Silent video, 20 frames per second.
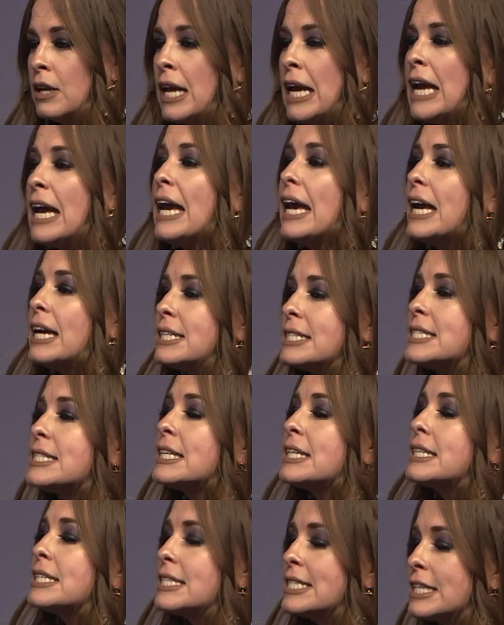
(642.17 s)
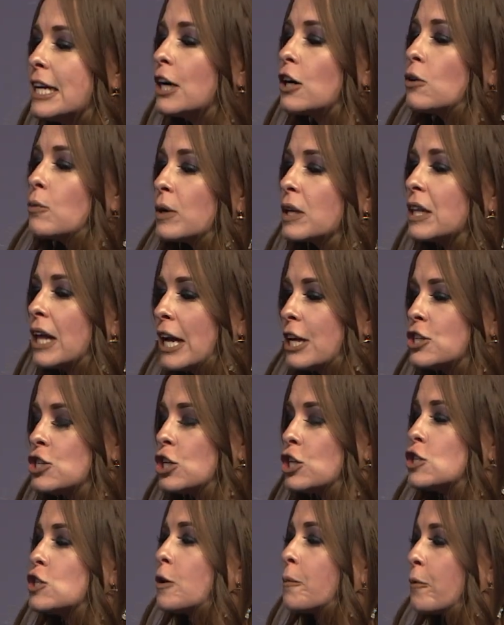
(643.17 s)
In sincere
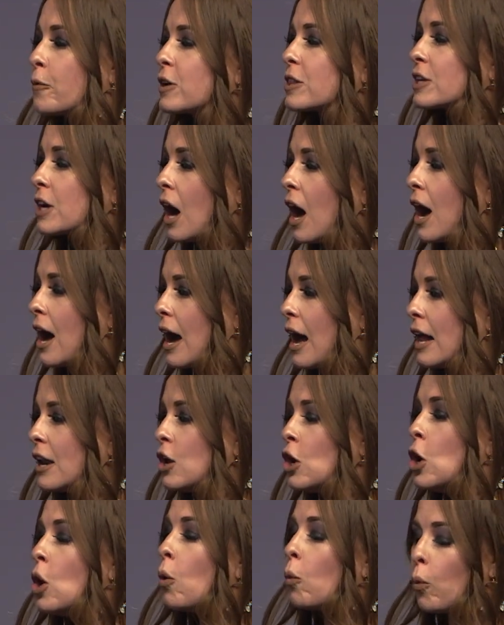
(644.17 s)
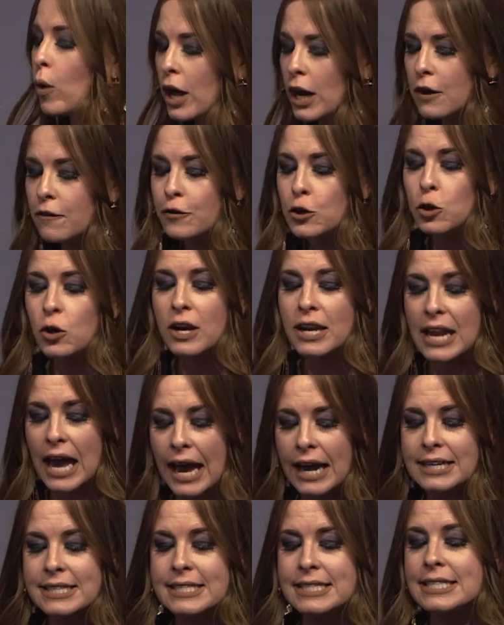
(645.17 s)
relationship with God, one of your
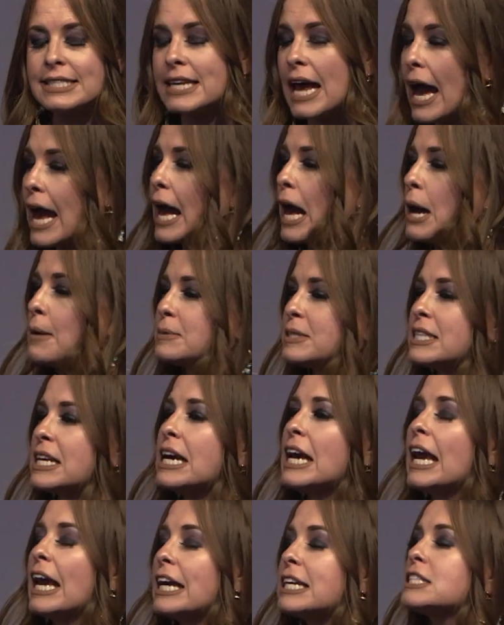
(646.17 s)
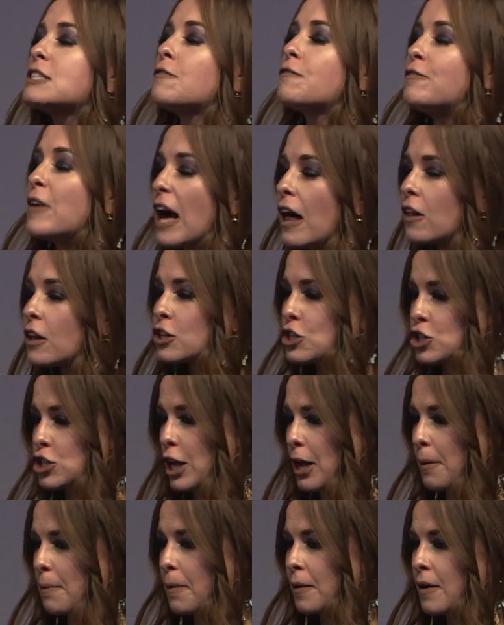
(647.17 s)
next steps is
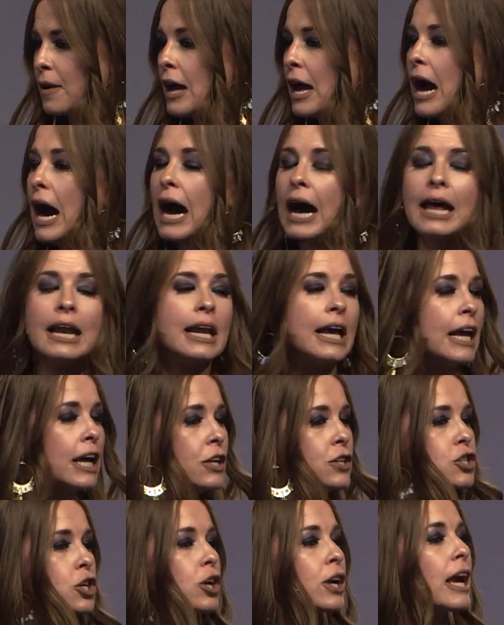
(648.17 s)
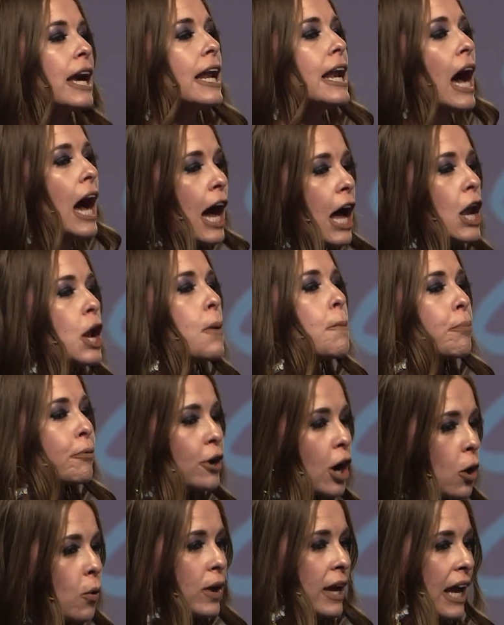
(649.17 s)
fellowship, unhindered and
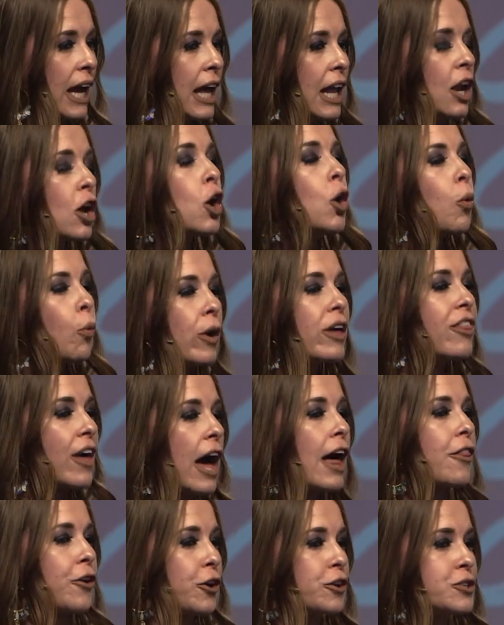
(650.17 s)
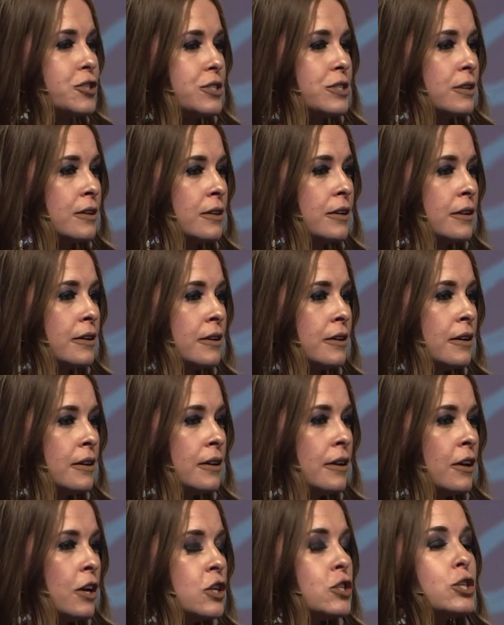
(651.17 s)
unbroken with others.
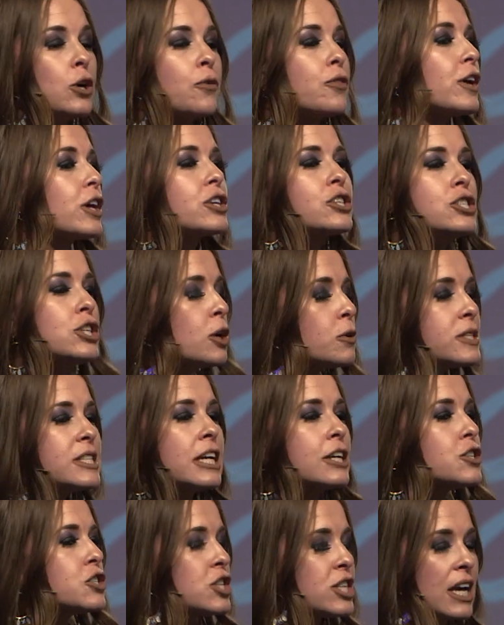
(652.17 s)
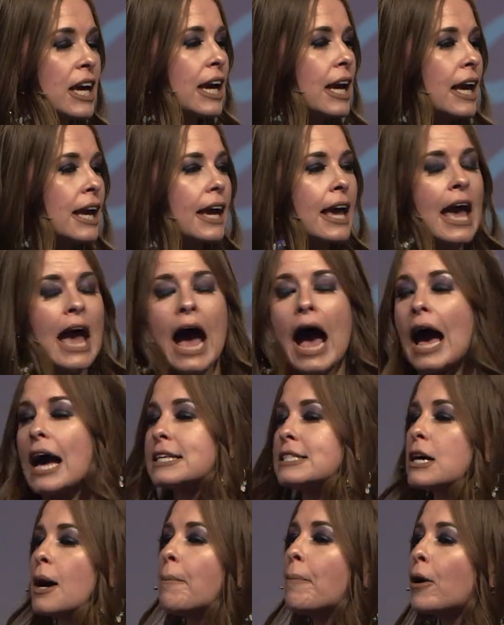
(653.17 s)
So there's no such thing
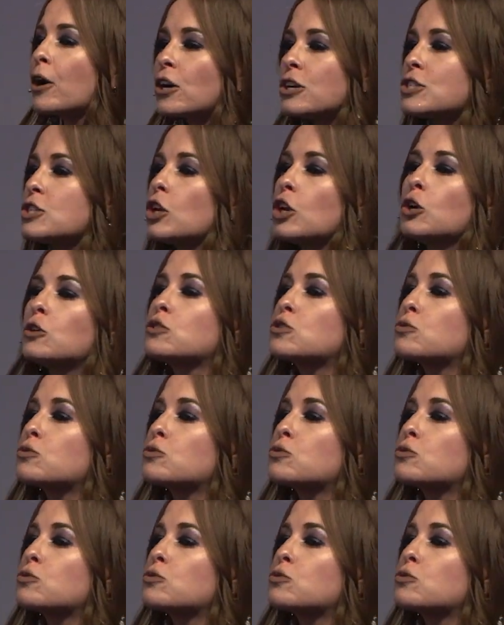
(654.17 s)
as a person who's